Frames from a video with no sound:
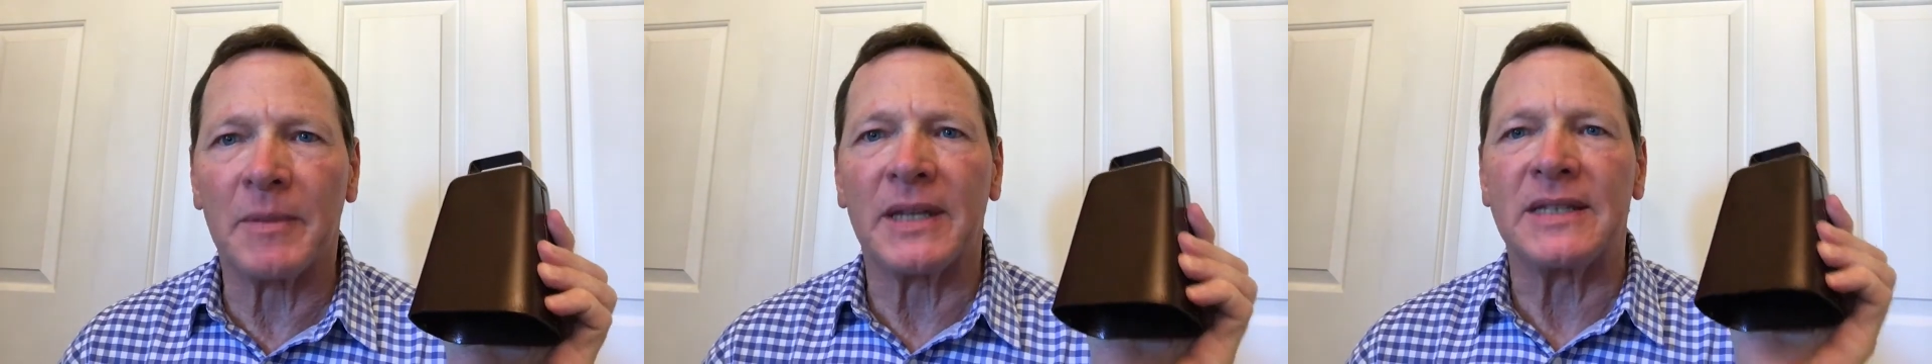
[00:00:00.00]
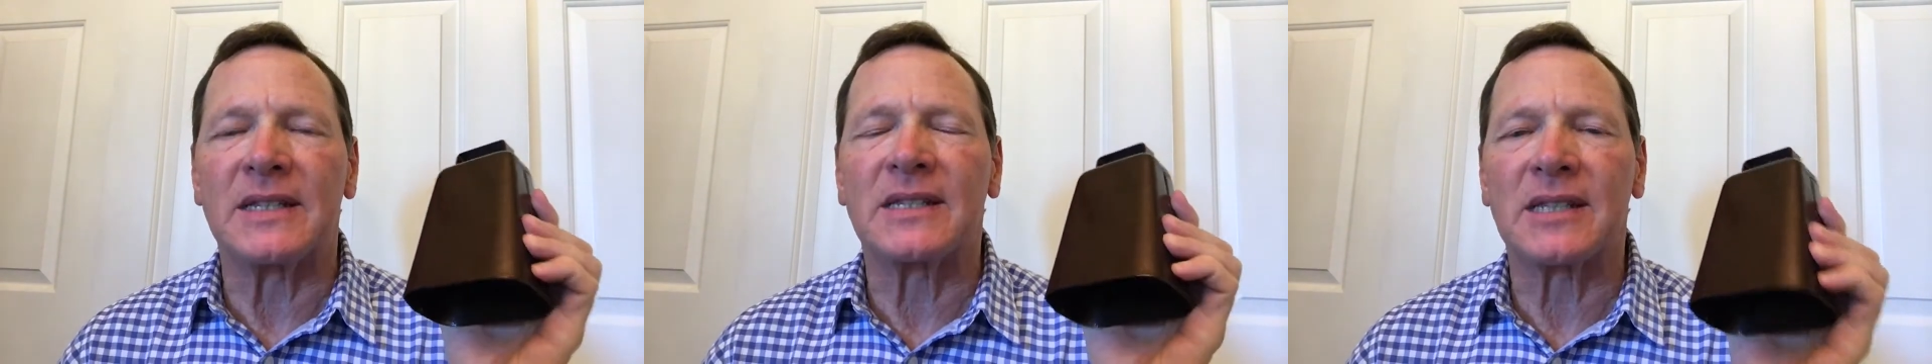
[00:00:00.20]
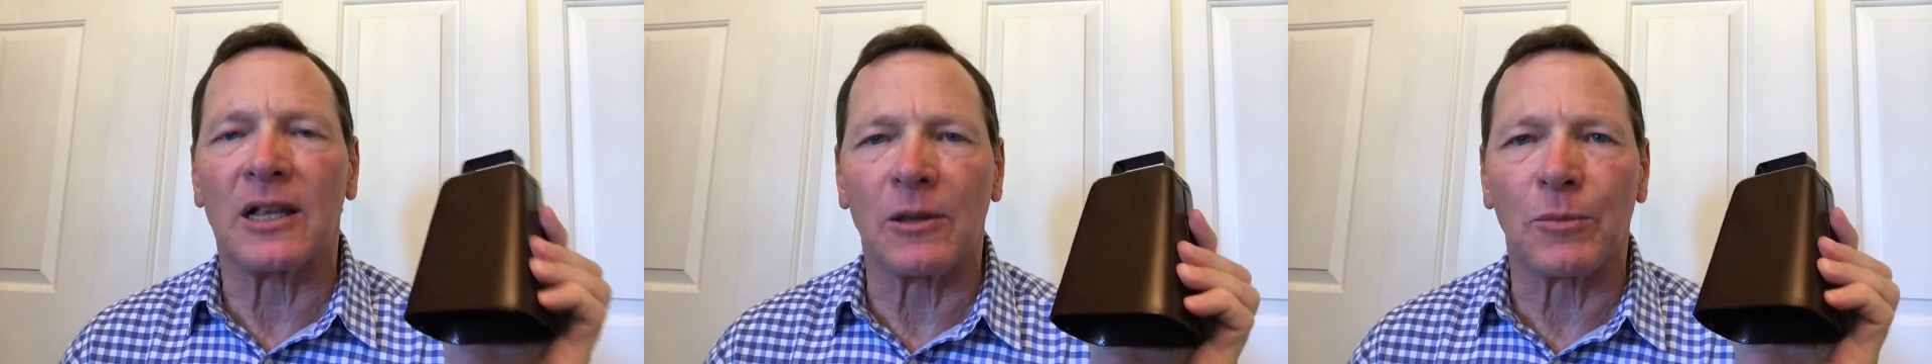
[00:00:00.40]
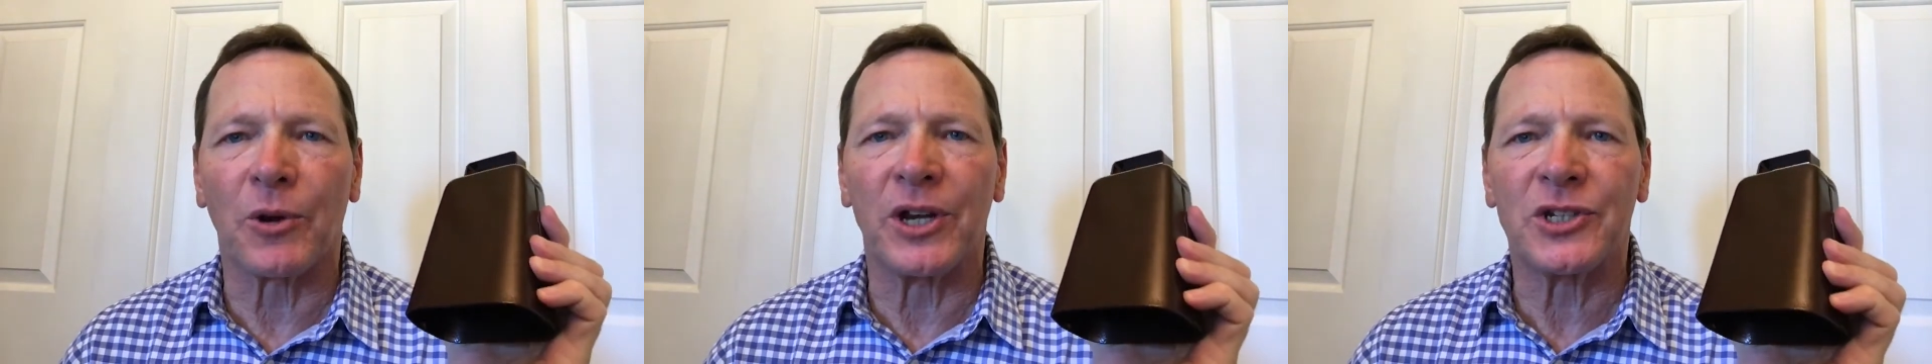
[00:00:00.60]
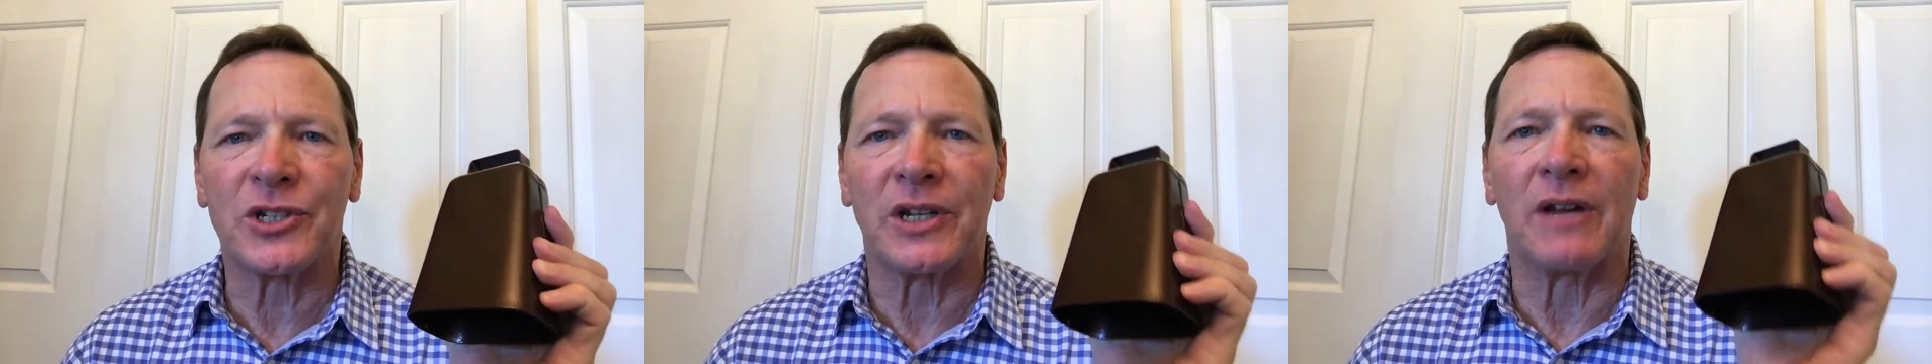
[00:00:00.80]
in
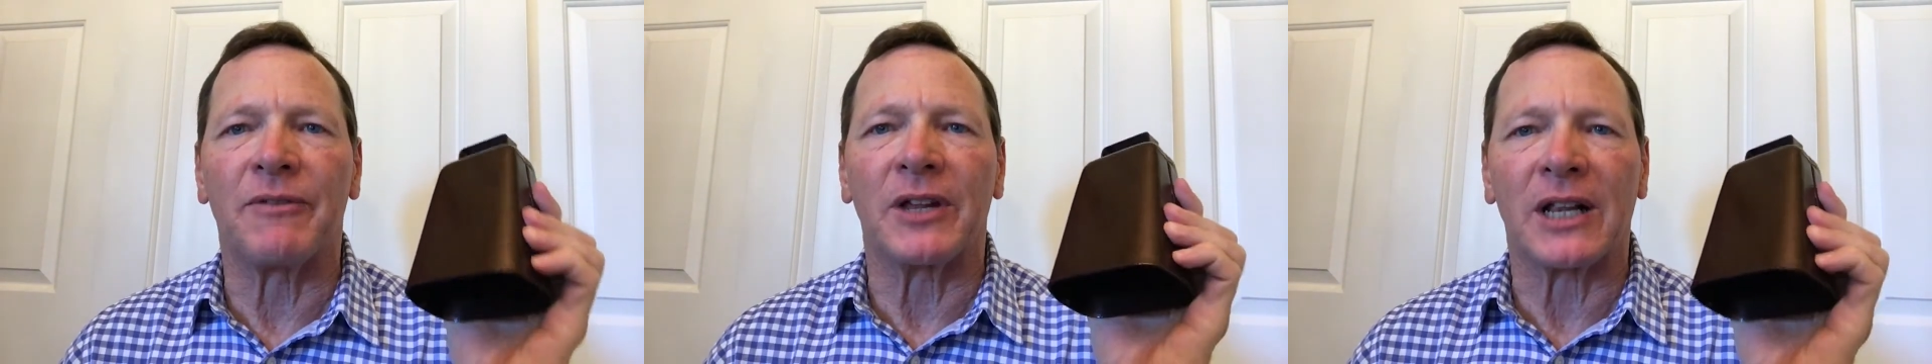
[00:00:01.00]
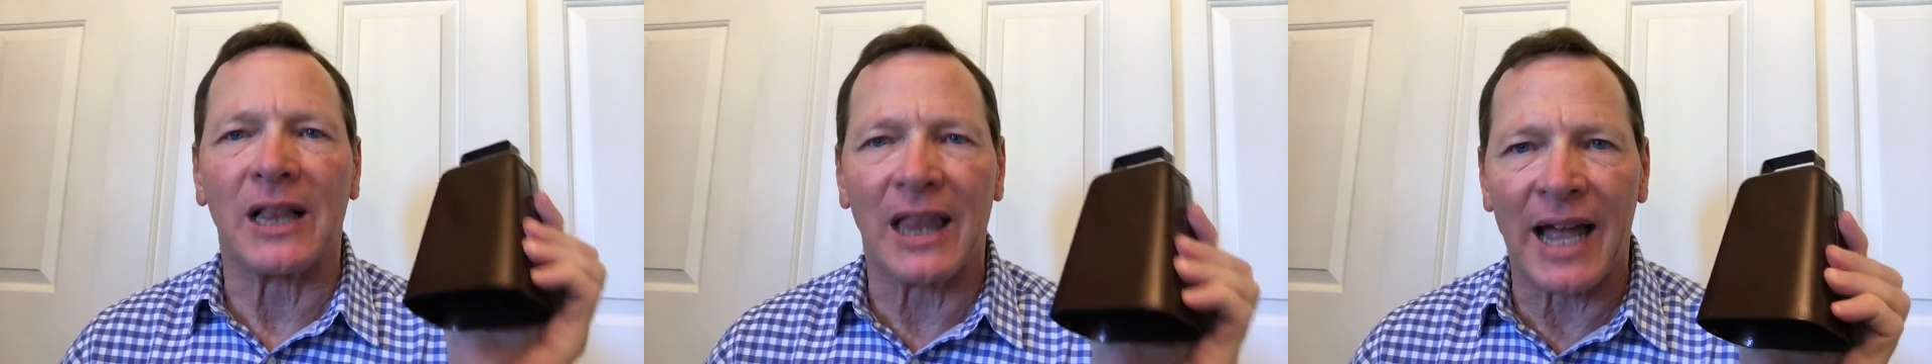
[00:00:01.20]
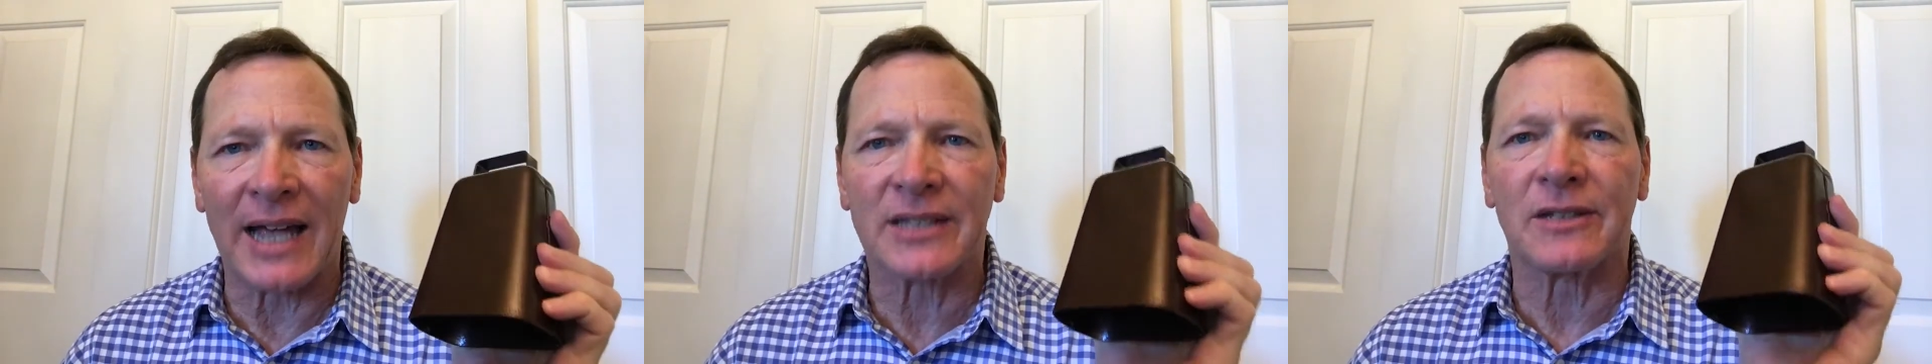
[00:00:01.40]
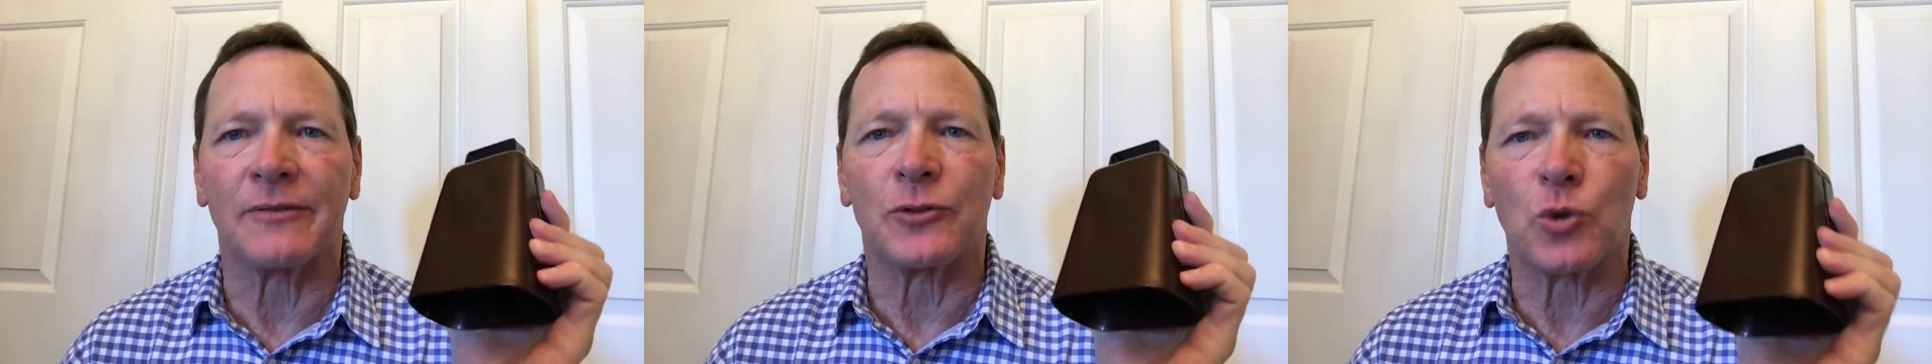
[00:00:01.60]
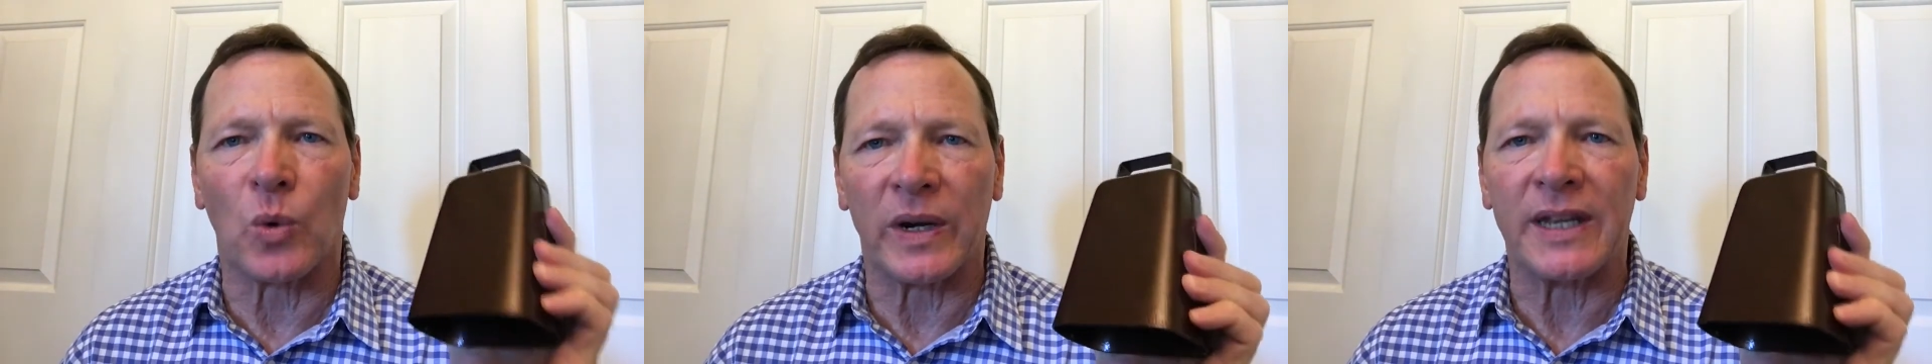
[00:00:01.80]
celebration of the class of
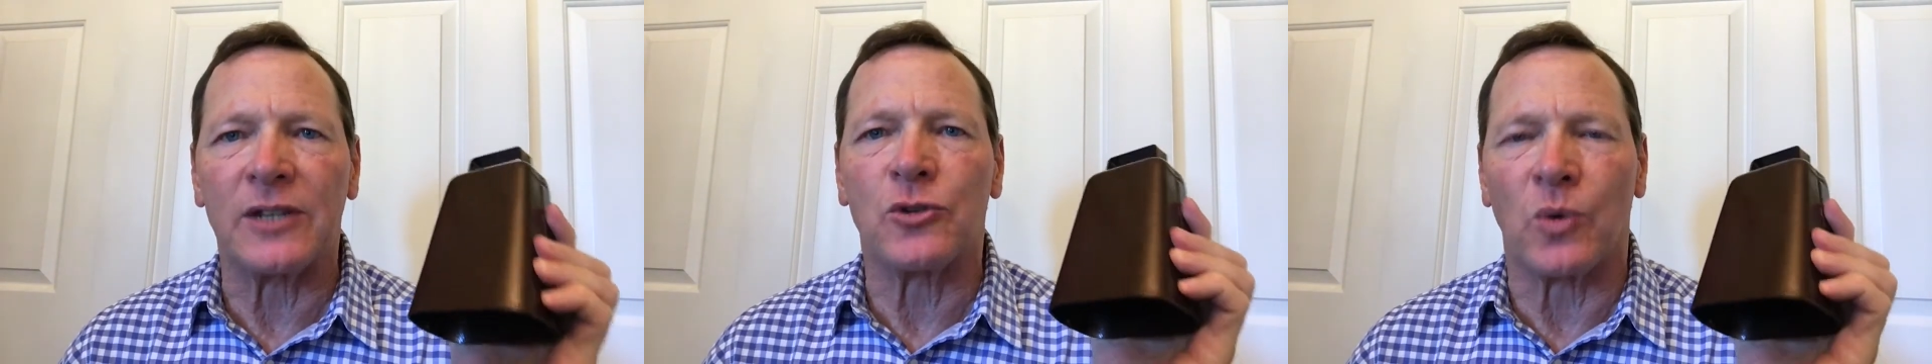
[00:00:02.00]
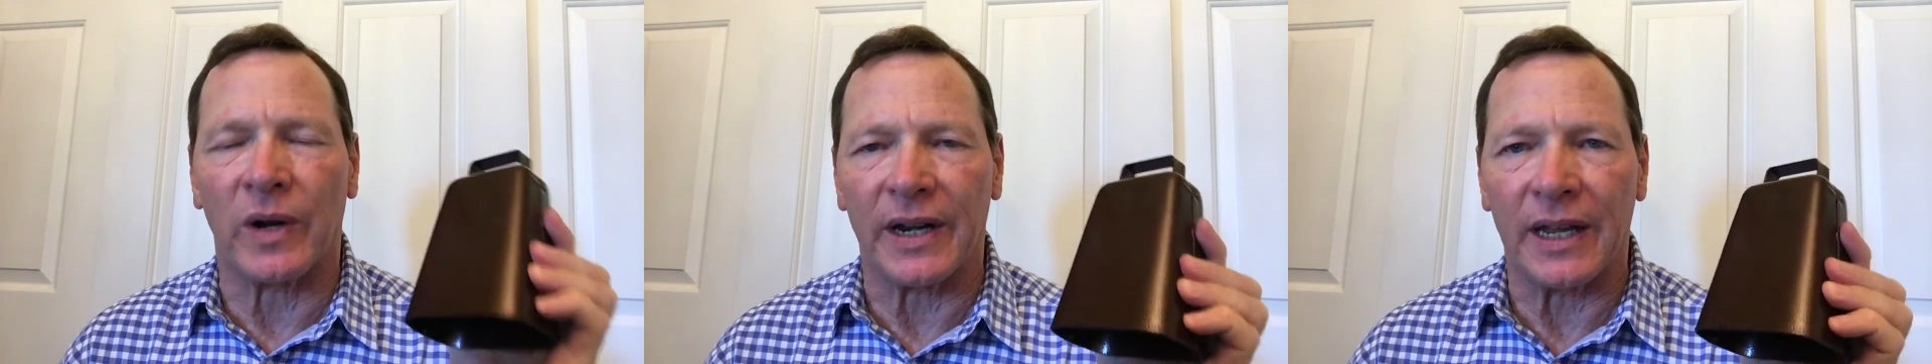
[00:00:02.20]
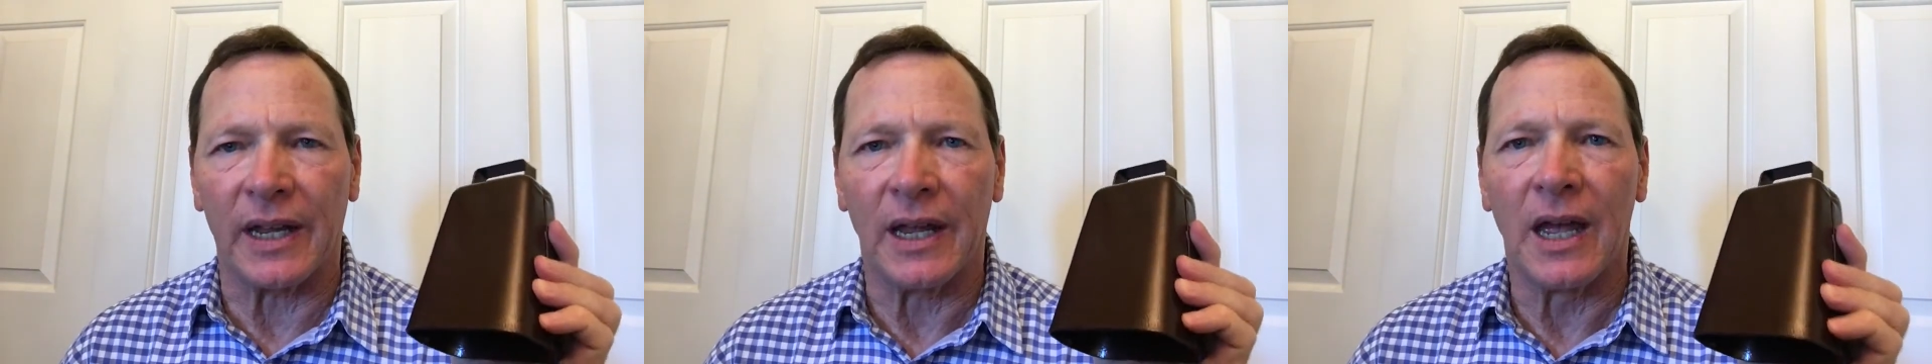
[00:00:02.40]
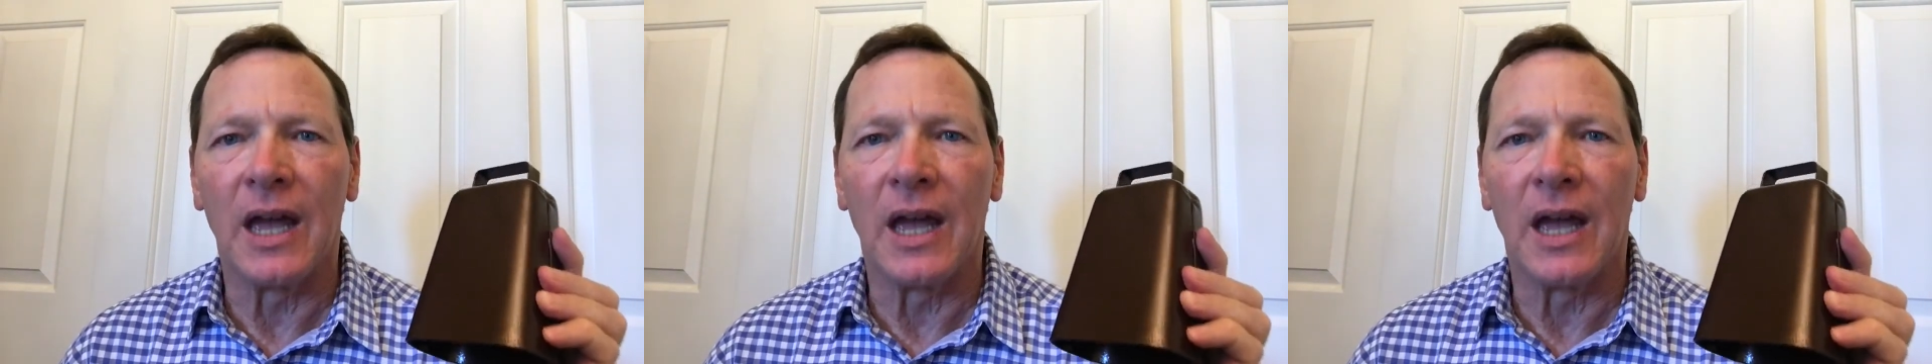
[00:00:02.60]
2020.